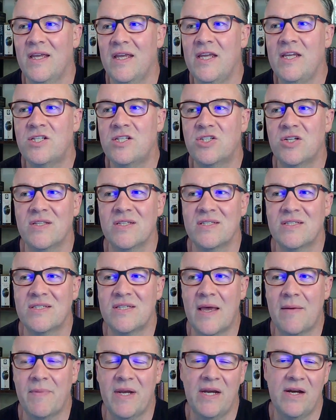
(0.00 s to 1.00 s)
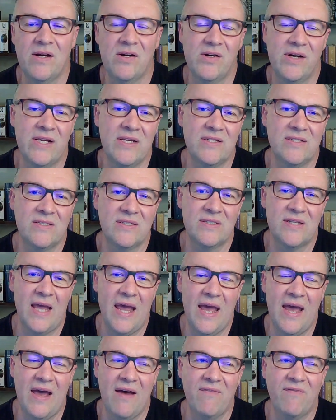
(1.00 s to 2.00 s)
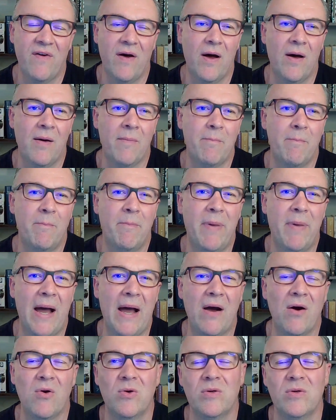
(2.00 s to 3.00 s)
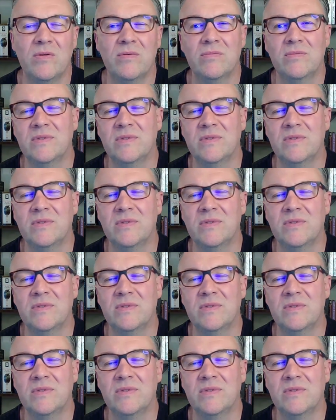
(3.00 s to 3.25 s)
Each of the seminaries have about